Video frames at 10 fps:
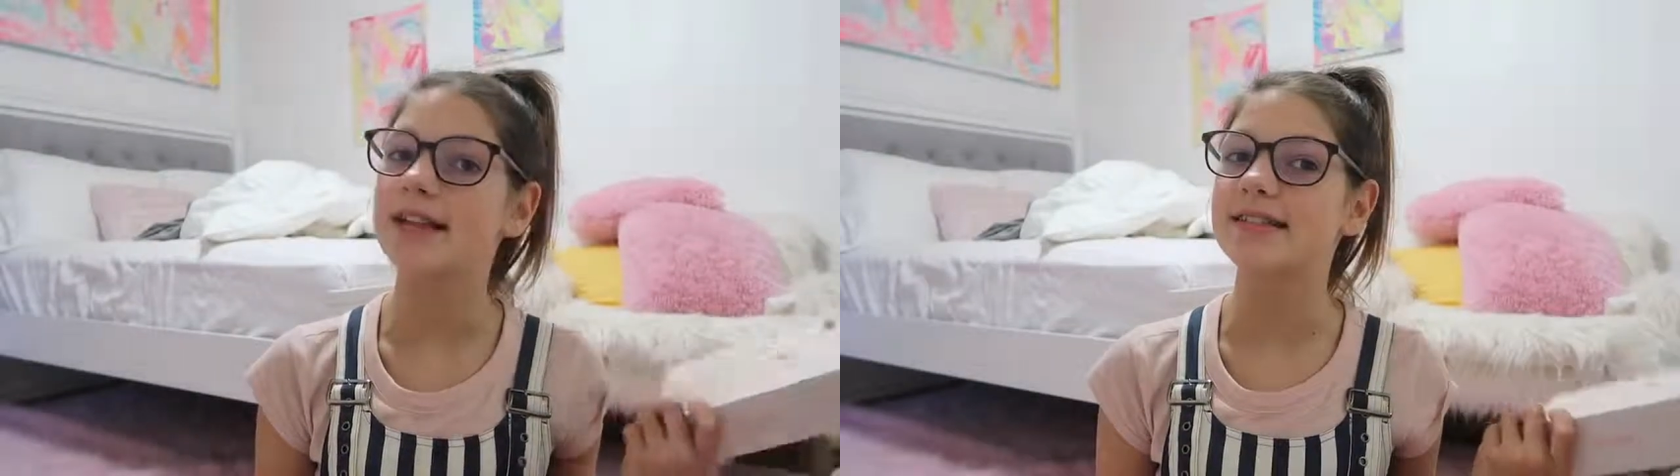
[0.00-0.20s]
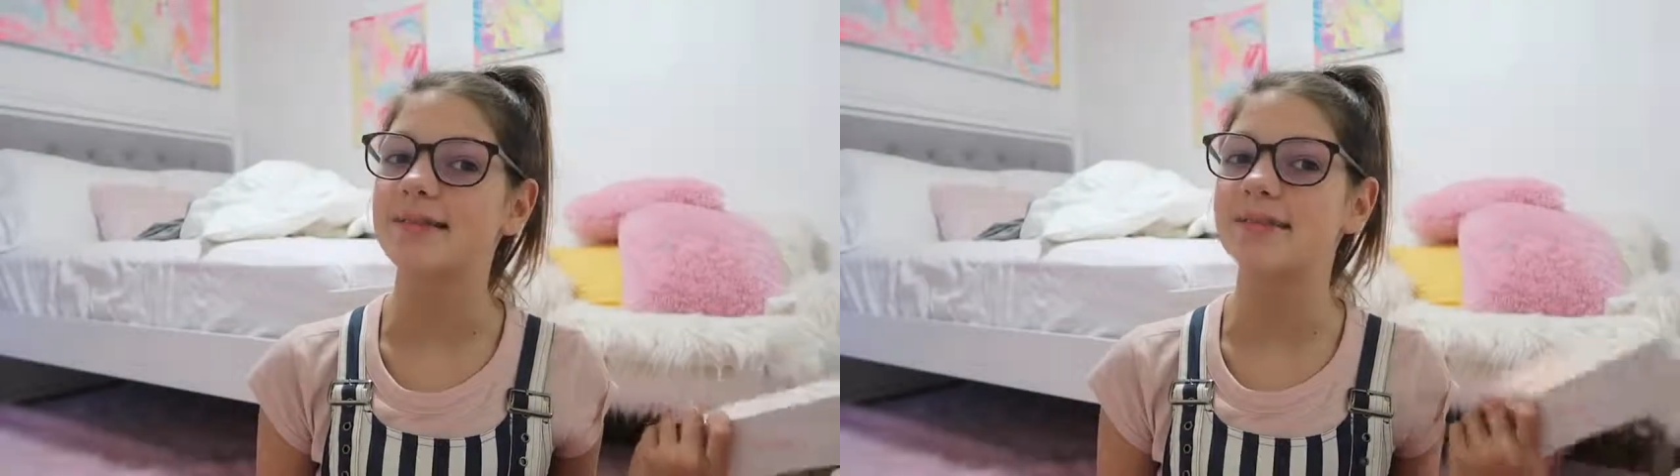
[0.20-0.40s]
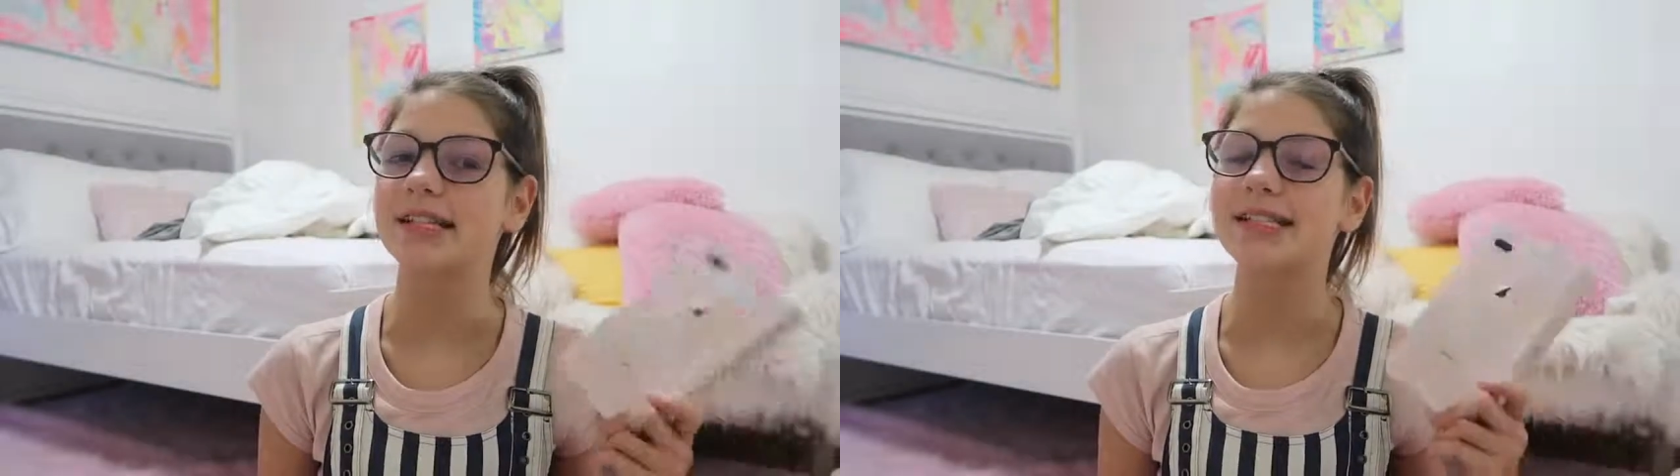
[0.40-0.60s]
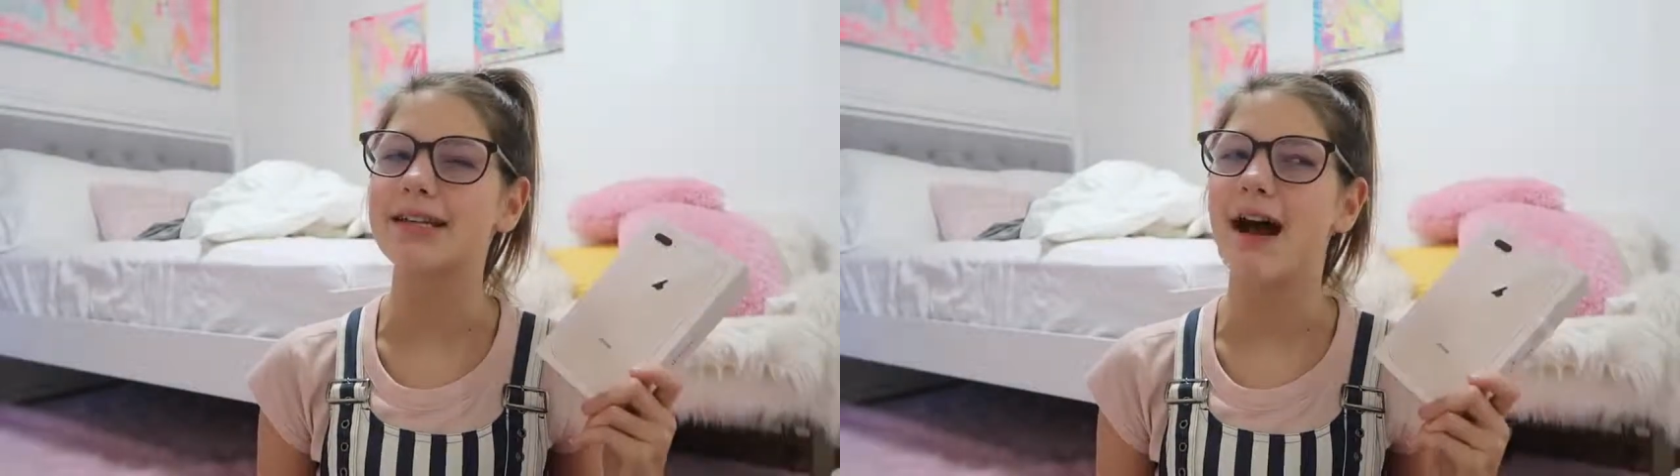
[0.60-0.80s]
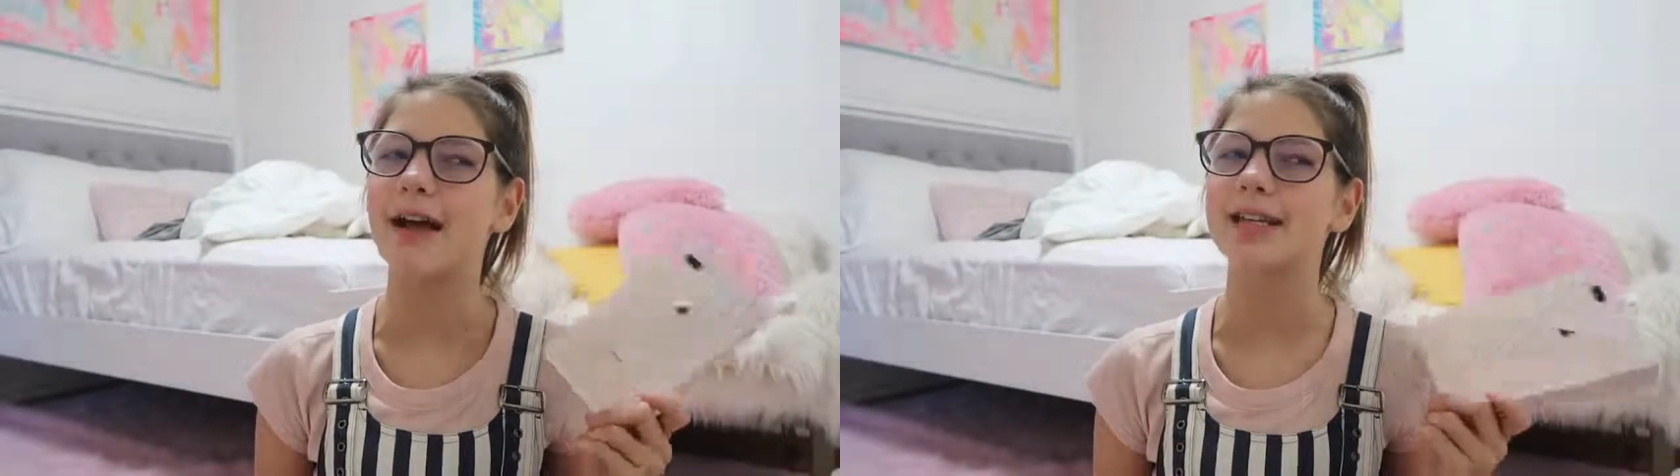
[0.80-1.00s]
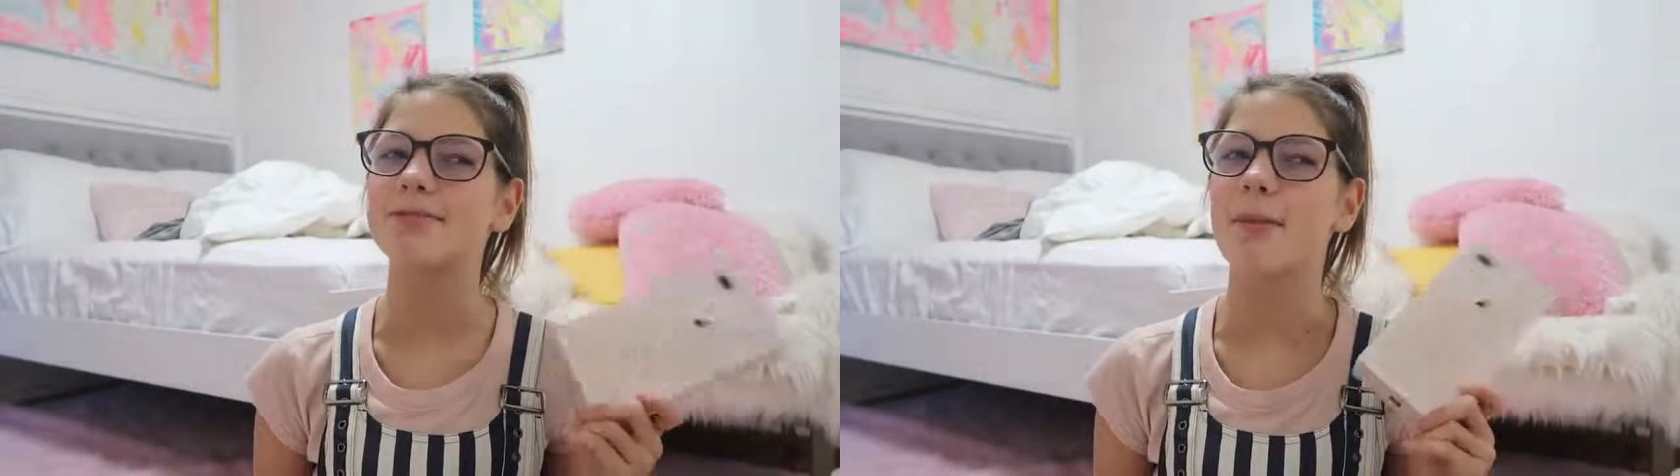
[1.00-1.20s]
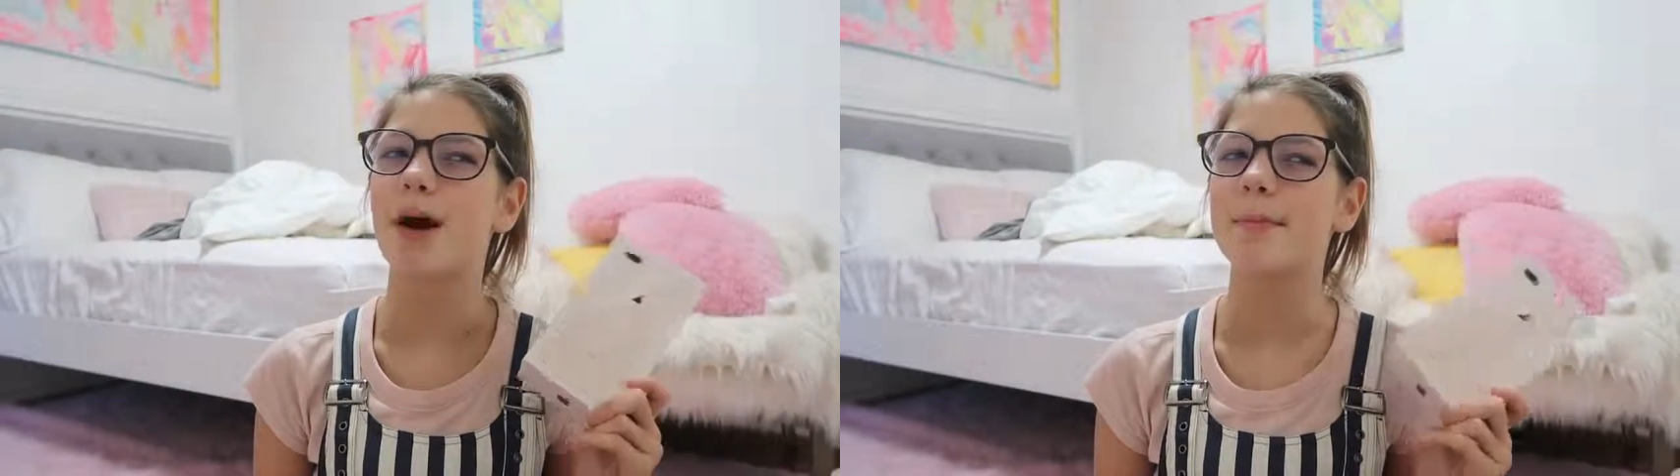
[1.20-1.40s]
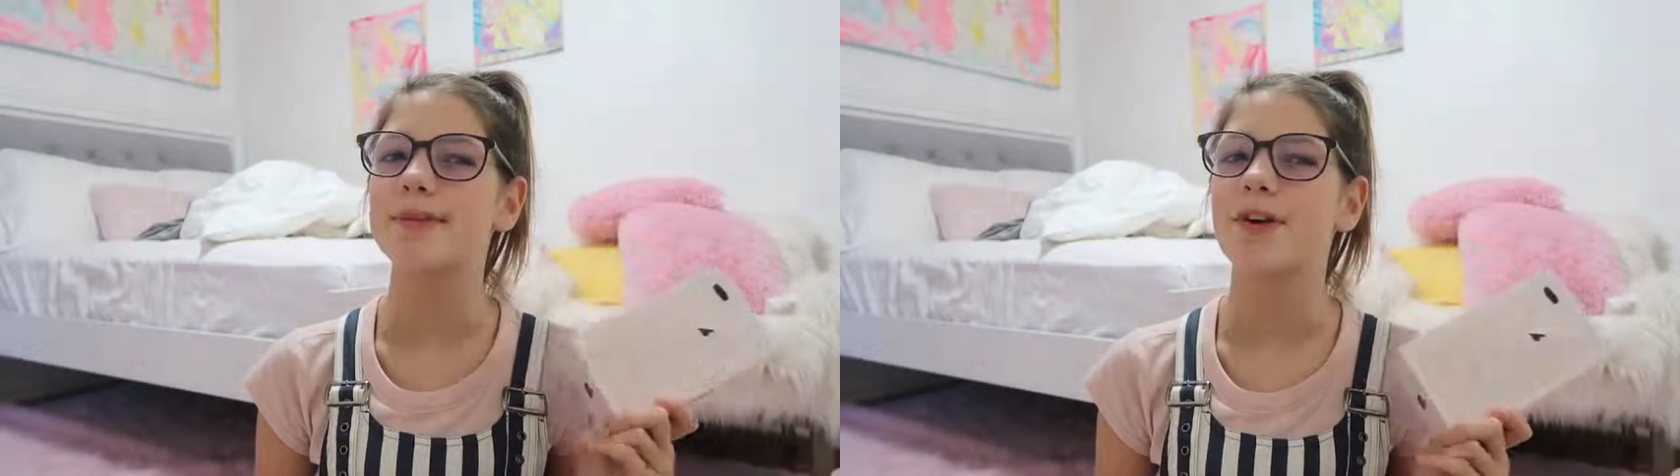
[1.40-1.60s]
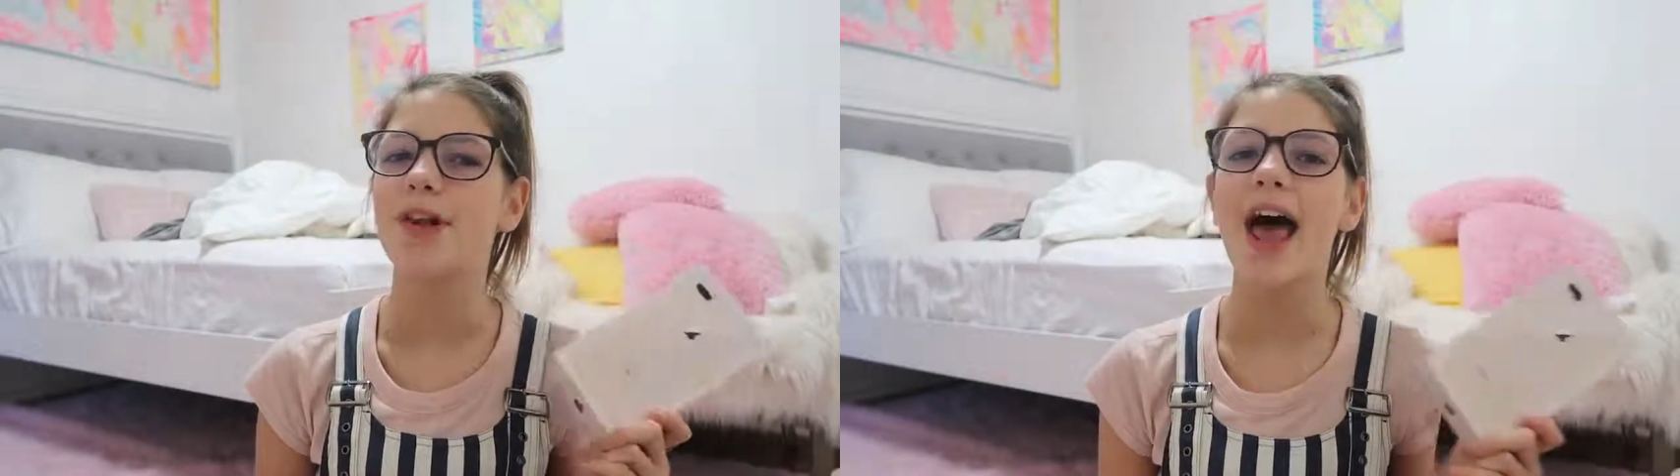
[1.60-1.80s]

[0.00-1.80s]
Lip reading: except it's not, it's my mom's phone.